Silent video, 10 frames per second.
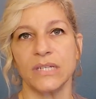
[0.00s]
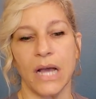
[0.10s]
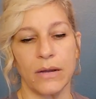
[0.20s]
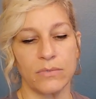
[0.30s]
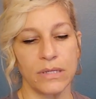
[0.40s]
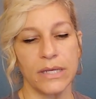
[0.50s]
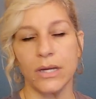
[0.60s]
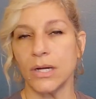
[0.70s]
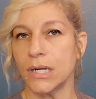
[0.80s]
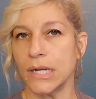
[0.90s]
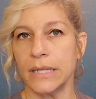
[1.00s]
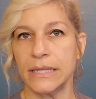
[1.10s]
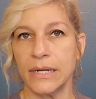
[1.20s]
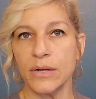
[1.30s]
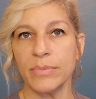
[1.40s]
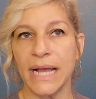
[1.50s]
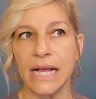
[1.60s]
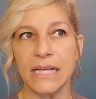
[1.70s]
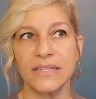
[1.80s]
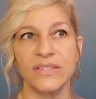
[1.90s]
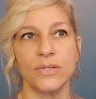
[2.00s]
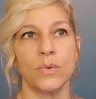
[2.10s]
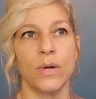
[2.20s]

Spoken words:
got really hurt in their past.